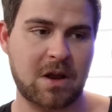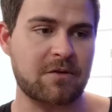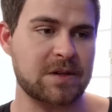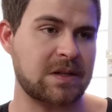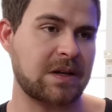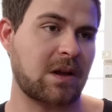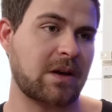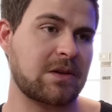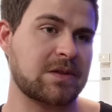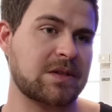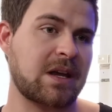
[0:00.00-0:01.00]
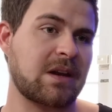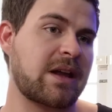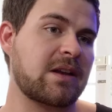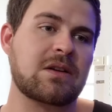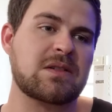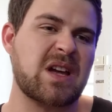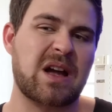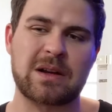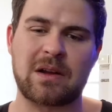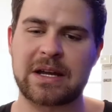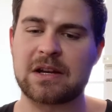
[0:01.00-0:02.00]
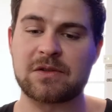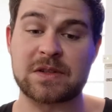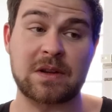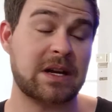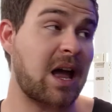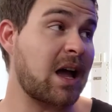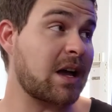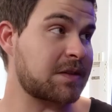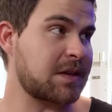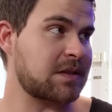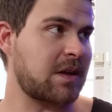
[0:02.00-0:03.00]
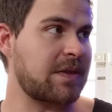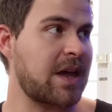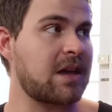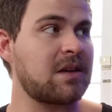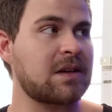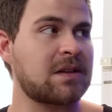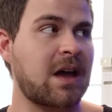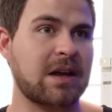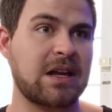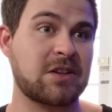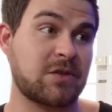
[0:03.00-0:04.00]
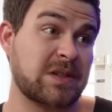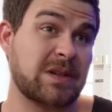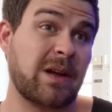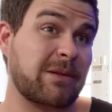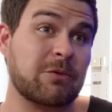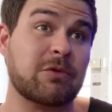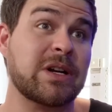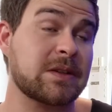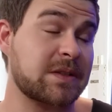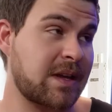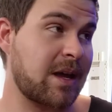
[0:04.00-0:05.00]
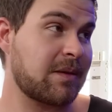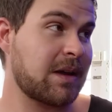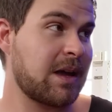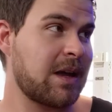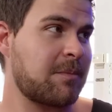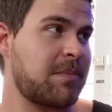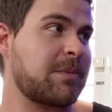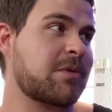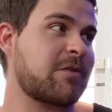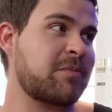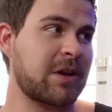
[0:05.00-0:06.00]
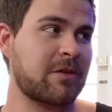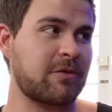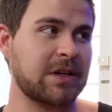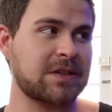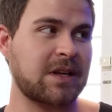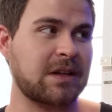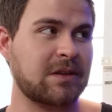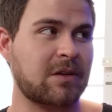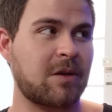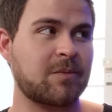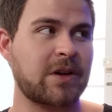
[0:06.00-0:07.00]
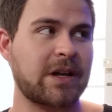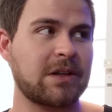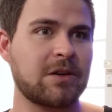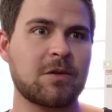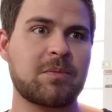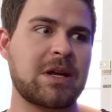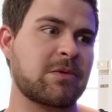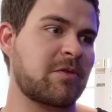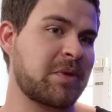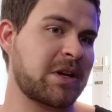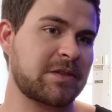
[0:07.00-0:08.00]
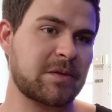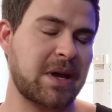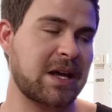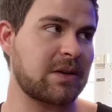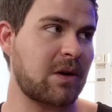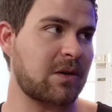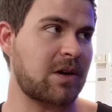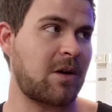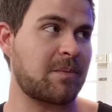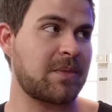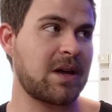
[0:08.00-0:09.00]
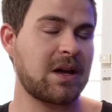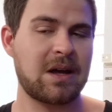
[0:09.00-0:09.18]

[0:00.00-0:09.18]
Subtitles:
obviously, like you said, and you can target like interests like cars, things like that. You can target interests like real estate. People that have been on realestate.com.au, people that have been on domain.com.